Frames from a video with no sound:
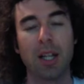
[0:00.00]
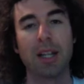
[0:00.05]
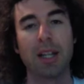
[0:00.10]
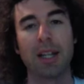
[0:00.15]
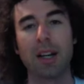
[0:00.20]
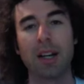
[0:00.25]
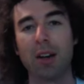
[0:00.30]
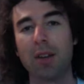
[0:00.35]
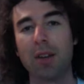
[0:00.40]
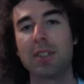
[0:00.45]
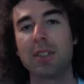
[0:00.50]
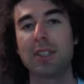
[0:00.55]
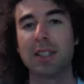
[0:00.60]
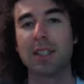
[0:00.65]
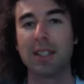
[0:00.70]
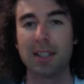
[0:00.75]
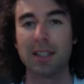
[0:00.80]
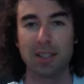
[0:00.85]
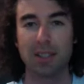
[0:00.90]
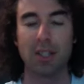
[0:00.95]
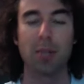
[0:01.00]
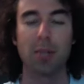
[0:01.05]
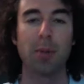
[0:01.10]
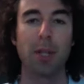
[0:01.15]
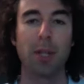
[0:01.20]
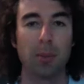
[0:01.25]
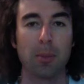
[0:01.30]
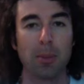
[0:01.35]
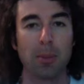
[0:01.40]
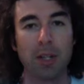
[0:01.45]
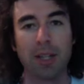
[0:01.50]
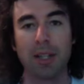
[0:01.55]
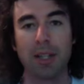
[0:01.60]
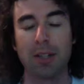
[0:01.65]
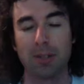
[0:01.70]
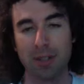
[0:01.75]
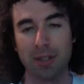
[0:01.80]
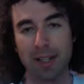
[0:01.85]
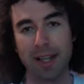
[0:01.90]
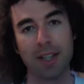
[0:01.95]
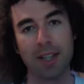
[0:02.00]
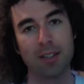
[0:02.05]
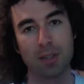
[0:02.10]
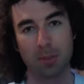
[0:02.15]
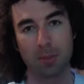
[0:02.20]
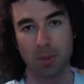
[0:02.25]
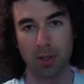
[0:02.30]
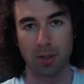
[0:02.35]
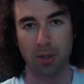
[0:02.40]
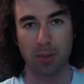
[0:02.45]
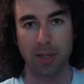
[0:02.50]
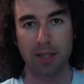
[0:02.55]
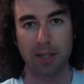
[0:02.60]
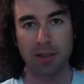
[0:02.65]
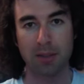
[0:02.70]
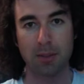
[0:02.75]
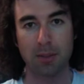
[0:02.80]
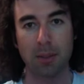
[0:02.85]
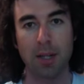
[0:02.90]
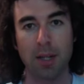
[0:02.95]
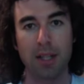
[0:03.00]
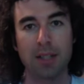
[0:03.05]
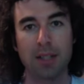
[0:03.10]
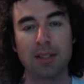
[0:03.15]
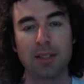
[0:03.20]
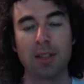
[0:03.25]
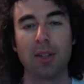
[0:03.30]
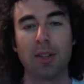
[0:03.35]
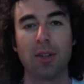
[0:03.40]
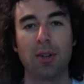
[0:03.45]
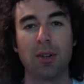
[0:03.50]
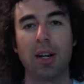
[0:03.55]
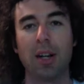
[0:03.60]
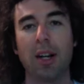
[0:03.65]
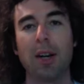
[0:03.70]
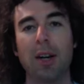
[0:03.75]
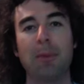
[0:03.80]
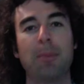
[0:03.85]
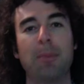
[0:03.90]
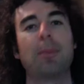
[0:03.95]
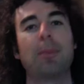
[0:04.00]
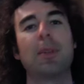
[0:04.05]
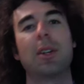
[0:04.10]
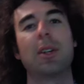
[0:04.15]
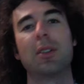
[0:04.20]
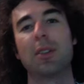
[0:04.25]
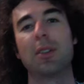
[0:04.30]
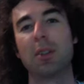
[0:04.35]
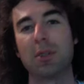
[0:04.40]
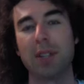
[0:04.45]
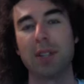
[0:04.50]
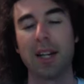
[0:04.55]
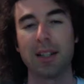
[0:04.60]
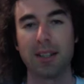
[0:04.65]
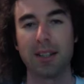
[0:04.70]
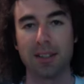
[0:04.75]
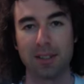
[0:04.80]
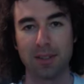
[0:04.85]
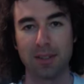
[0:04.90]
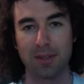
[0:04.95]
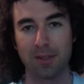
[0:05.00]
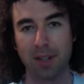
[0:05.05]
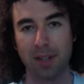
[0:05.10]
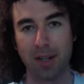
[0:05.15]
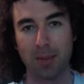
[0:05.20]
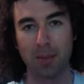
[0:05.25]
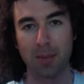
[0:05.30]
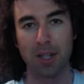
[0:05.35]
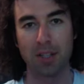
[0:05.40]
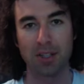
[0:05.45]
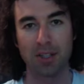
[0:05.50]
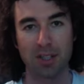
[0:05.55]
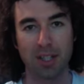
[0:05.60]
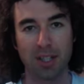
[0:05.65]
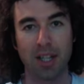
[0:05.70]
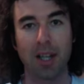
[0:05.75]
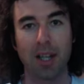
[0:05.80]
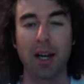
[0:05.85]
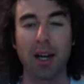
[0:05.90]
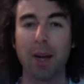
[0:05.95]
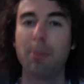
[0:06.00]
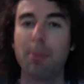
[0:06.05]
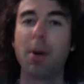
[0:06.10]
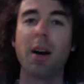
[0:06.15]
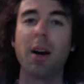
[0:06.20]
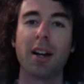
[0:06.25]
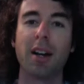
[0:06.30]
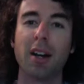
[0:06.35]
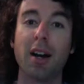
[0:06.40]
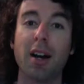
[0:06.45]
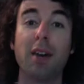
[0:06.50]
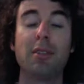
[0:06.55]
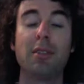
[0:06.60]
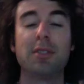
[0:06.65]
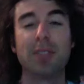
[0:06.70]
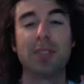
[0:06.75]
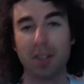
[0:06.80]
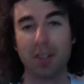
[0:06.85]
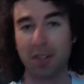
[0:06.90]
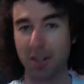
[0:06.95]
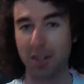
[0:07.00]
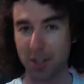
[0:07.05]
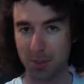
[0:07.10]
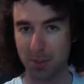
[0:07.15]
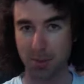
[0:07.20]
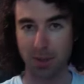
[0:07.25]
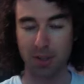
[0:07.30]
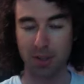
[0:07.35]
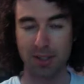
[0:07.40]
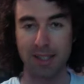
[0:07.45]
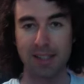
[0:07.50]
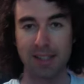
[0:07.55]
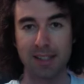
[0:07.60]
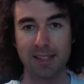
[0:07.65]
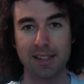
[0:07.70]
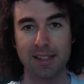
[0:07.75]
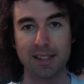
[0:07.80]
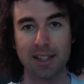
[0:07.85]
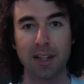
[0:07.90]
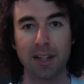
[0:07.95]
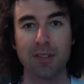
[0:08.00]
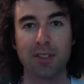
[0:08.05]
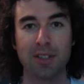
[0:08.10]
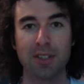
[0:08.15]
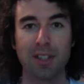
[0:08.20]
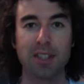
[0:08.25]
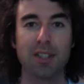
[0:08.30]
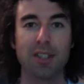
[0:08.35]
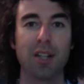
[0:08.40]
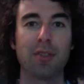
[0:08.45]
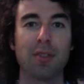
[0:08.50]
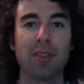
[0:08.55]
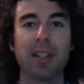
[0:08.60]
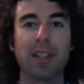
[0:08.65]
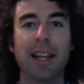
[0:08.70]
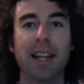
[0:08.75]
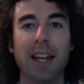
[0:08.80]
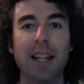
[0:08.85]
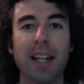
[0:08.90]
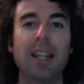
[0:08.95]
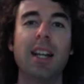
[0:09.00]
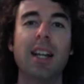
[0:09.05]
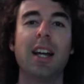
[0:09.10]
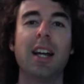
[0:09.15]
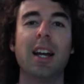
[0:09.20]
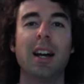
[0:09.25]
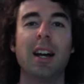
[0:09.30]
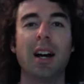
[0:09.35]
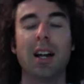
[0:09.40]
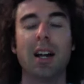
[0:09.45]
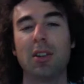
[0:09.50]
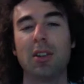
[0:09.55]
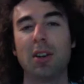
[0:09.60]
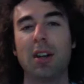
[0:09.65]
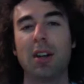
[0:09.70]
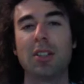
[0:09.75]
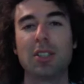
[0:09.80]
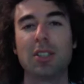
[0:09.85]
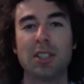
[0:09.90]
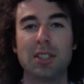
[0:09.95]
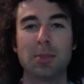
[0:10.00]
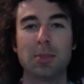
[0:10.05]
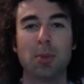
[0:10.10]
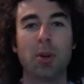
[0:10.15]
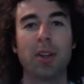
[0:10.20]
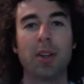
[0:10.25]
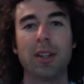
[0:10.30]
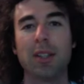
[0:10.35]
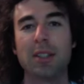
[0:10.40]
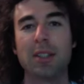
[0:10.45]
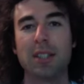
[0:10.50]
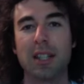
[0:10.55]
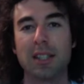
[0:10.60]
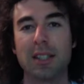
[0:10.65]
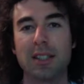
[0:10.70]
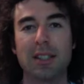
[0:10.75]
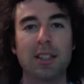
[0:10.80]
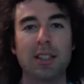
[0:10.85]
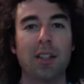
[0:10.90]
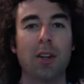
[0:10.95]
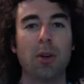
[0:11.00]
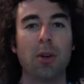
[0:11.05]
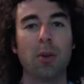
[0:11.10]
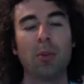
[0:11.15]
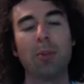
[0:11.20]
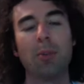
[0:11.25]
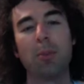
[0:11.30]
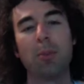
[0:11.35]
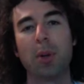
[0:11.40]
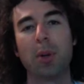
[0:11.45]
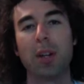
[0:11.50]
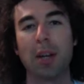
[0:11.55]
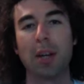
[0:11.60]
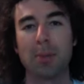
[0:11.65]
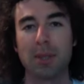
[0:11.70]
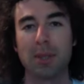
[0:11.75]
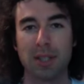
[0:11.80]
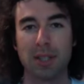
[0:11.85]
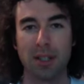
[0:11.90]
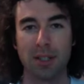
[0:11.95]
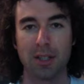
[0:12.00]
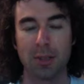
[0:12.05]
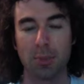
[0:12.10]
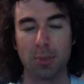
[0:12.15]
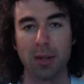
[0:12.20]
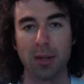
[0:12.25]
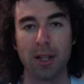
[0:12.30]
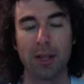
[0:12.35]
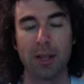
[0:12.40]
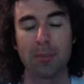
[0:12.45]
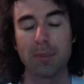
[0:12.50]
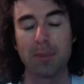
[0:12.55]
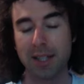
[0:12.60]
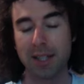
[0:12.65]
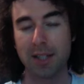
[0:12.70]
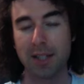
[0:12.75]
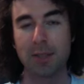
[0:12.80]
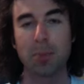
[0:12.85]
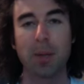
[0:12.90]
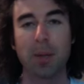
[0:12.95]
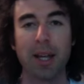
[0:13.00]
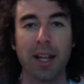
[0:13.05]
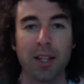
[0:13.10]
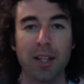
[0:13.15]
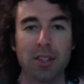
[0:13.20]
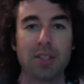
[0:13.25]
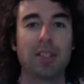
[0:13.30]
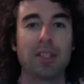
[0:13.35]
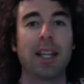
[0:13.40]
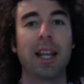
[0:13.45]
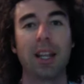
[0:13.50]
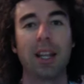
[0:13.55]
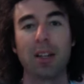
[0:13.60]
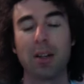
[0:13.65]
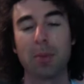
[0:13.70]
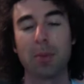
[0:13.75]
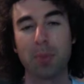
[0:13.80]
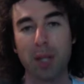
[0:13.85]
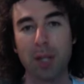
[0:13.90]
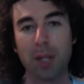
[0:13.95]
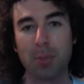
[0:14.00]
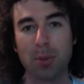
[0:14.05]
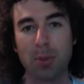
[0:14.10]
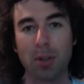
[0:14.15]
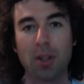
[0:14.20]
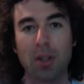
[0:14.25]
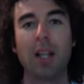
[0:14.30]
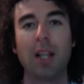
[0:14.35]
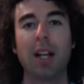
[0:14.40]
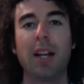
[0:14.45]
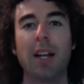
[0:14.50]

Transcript: Now obviously this is going to be completely related to Blog Mastermind, so no doubt this is very much a part of the launch process itself. So let's not forget, a launch is more than just putting up a sales page and taking on people.